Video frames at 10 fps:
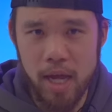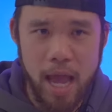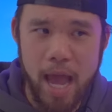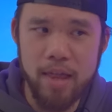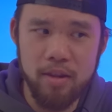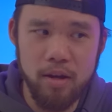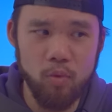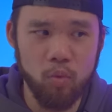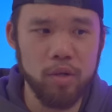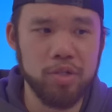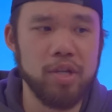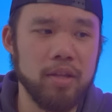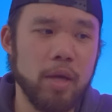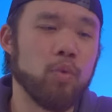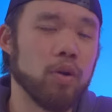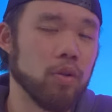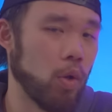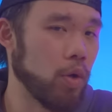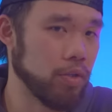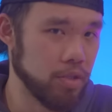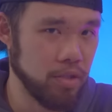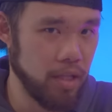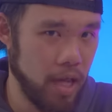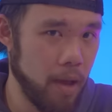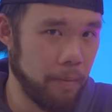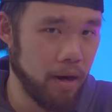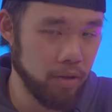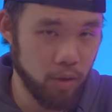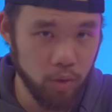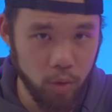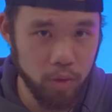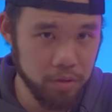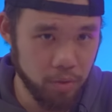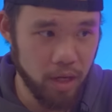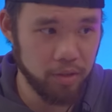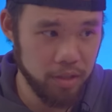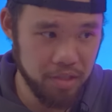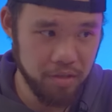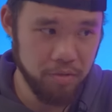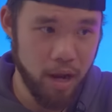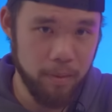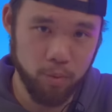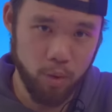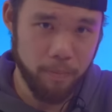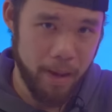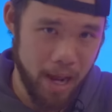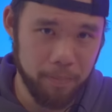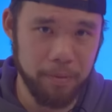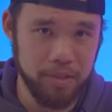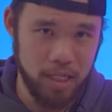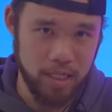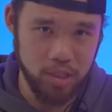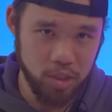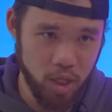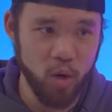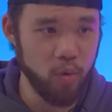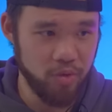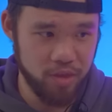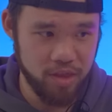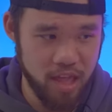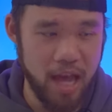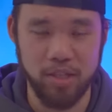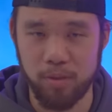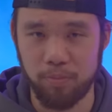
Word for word: And worse yet, they weren't loyal to the Empire, they were loyal directly to Emperor Palpatine, so that's a